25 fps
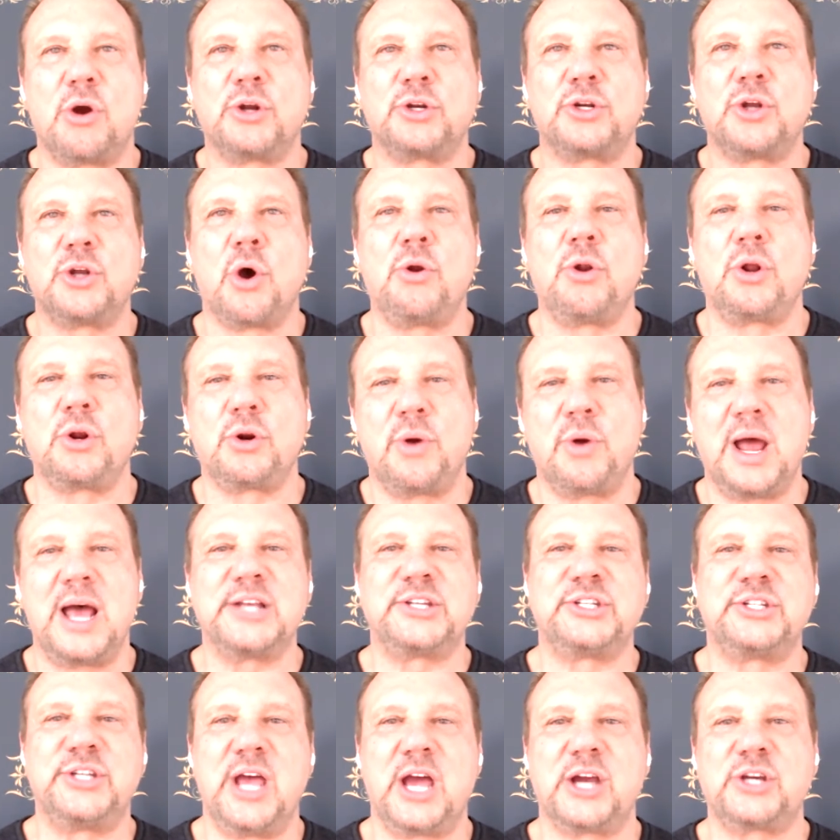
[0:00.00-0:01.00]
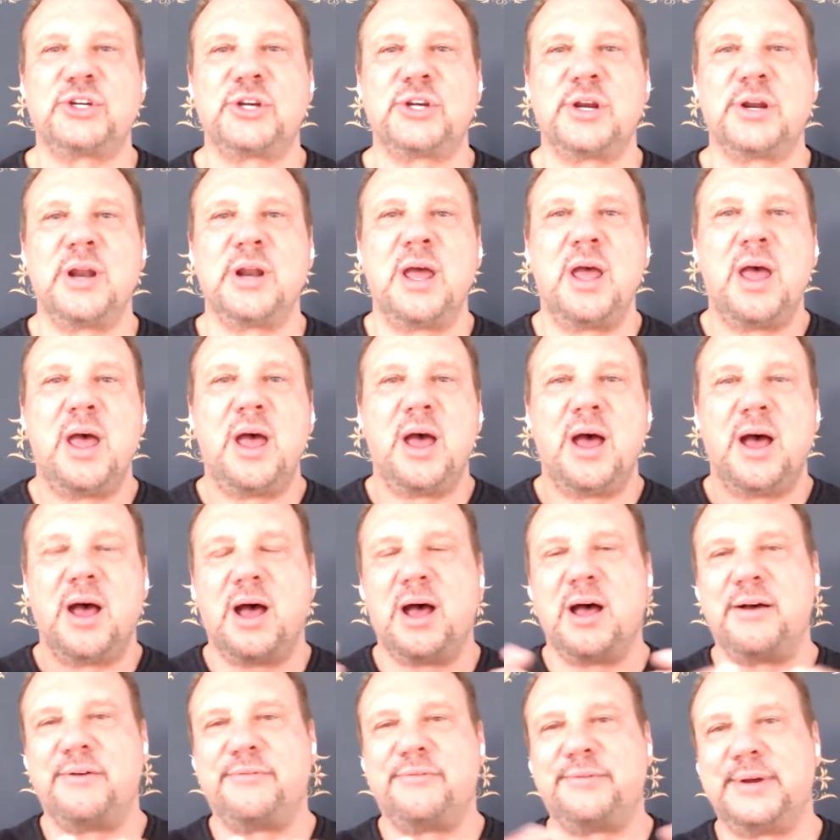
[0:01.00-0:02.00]
total cross section
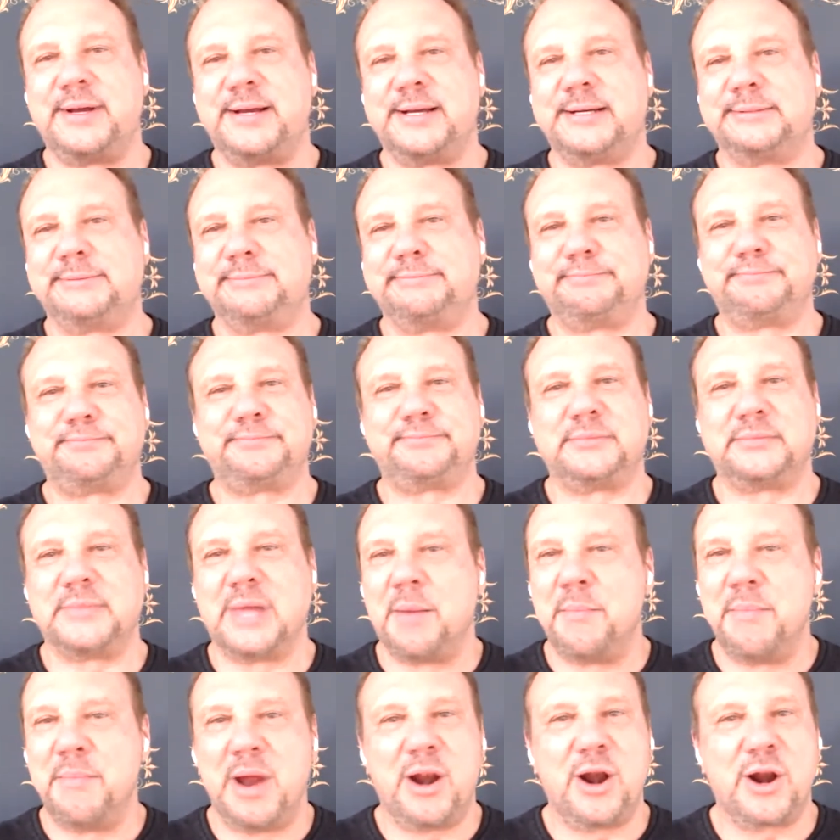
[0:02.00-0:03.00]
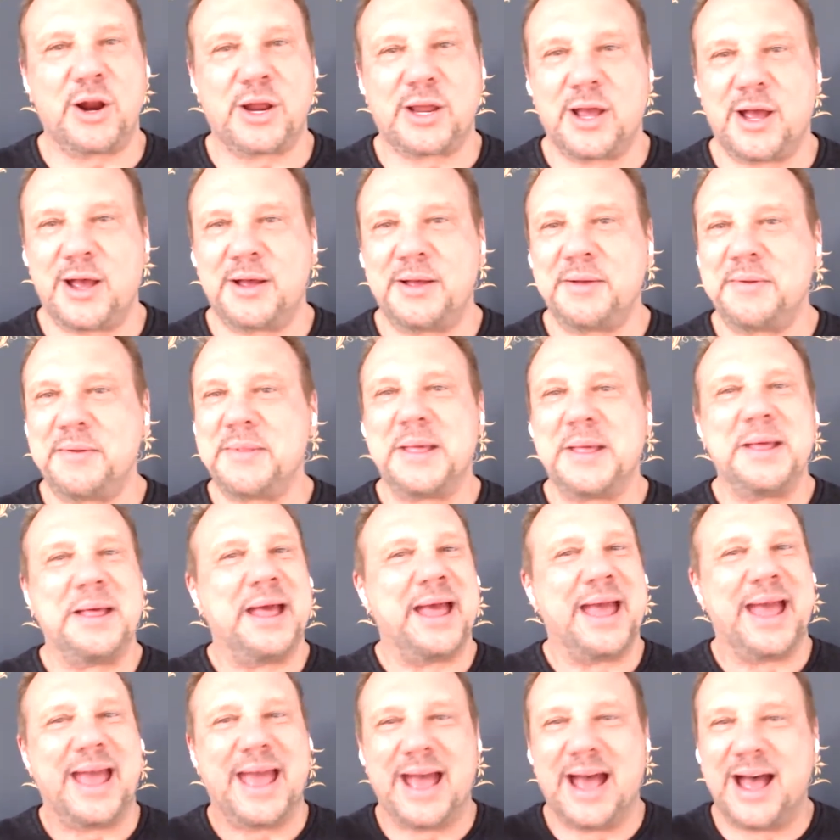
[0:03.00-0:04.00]
of America,
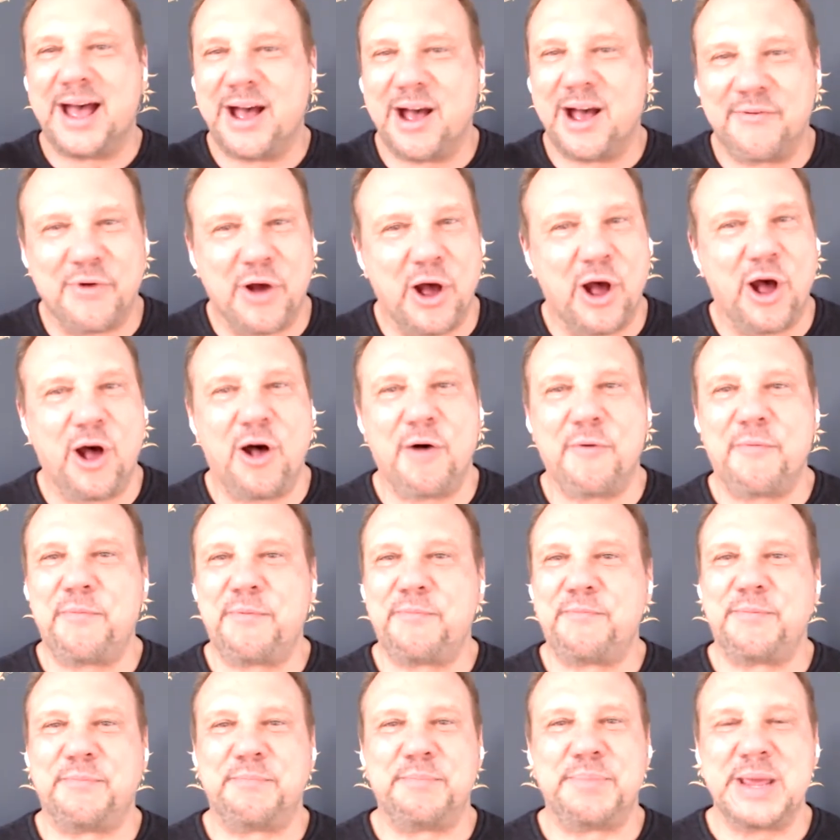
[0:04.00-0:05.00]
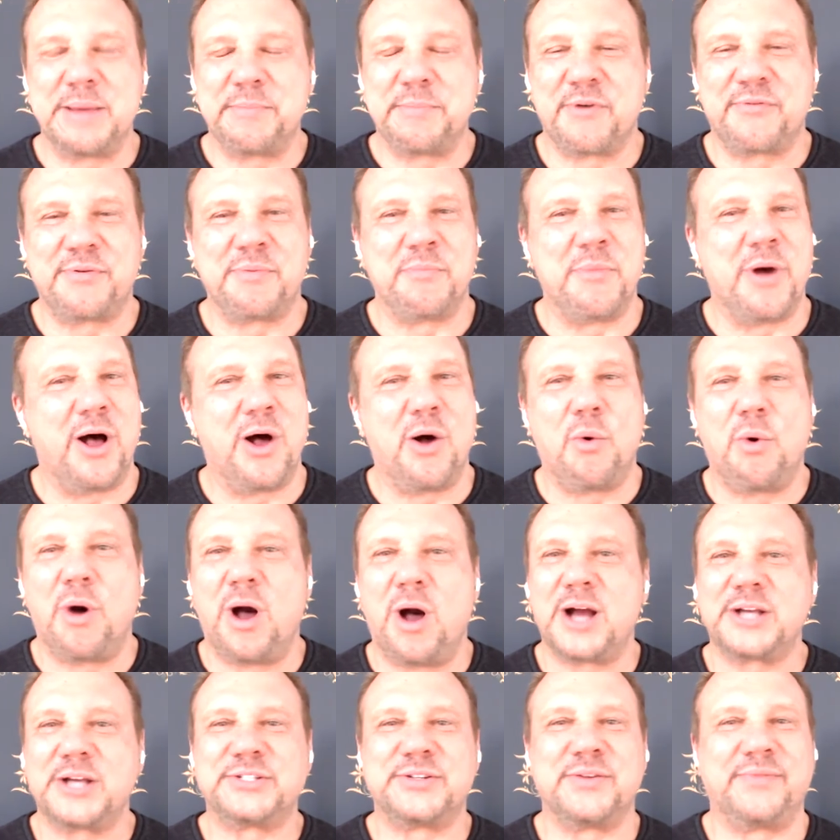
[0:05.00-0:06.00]
of all people from all
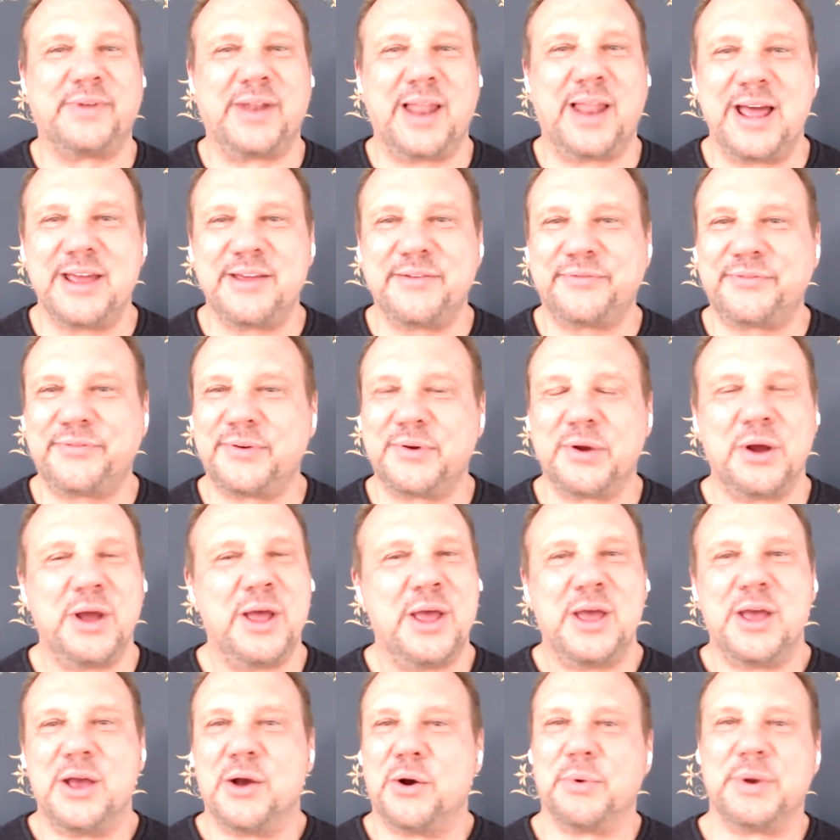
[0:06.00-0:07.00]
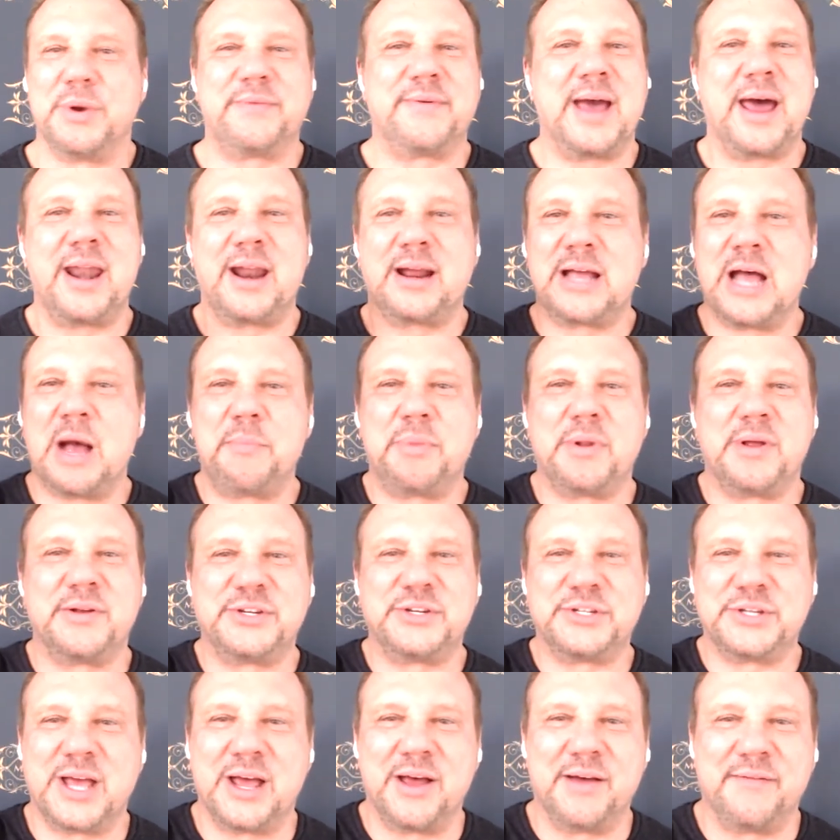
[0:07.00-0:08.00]
walks of life. We've got a couple
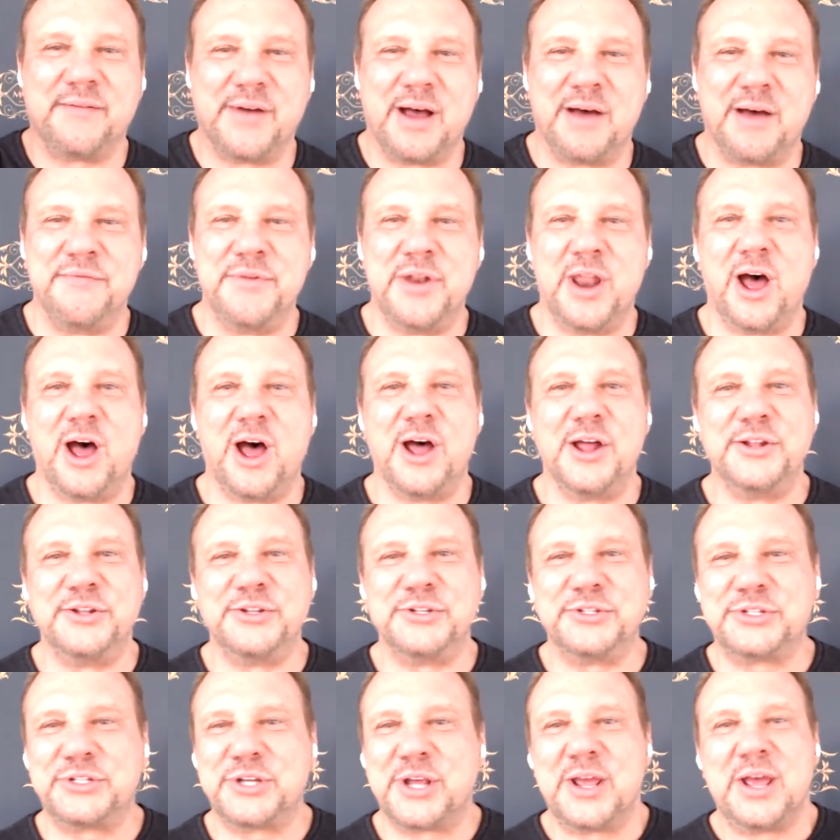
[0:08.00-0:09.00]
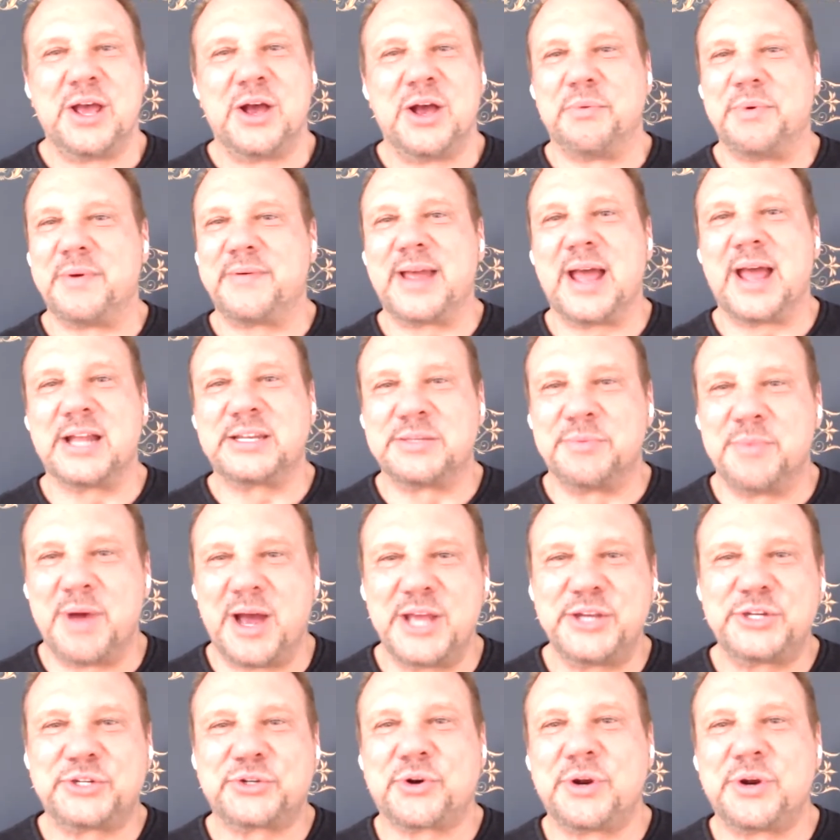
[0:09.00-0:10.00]
of nuns. We've got some
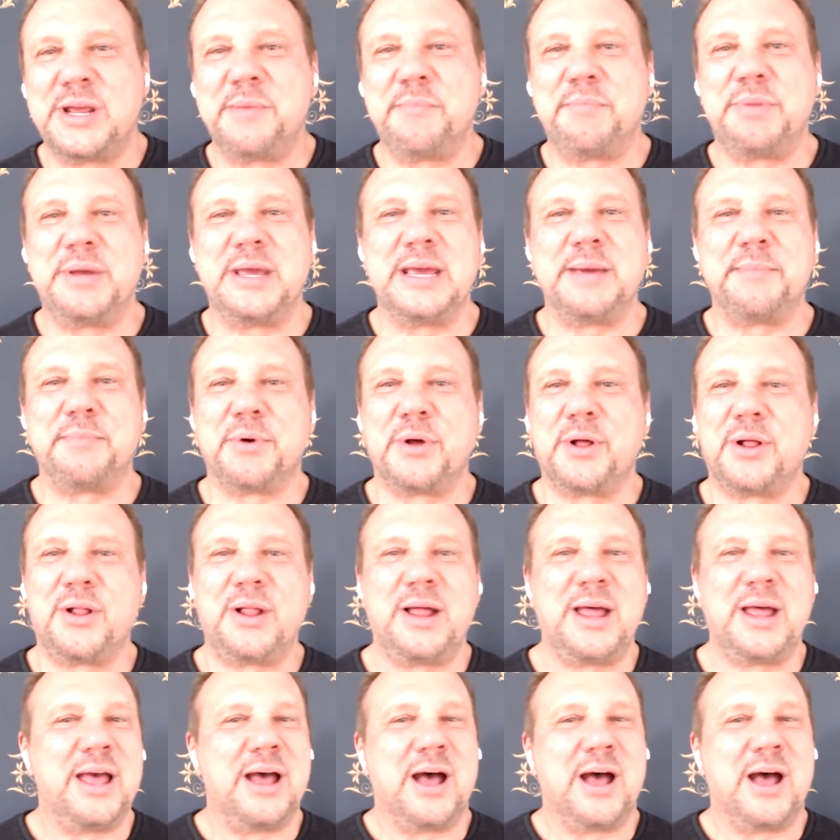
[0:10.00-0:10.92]
ice cream people,